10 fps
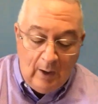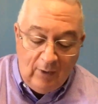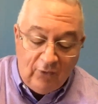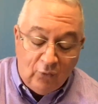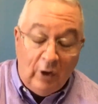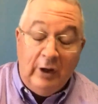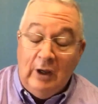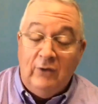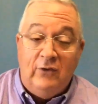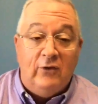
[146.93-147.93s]
This really
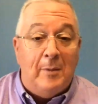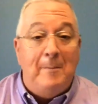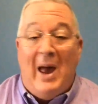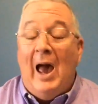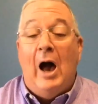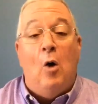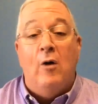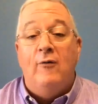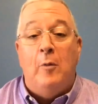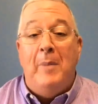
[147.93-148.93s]
is just a
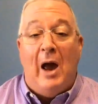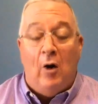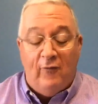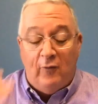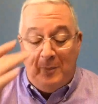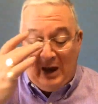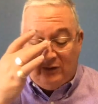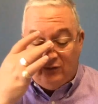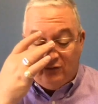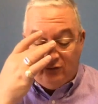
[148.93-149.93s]
powerful, powerful
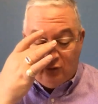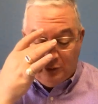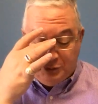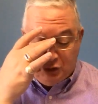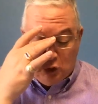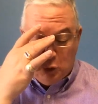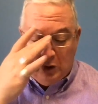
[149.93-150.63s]
passage of Scripture.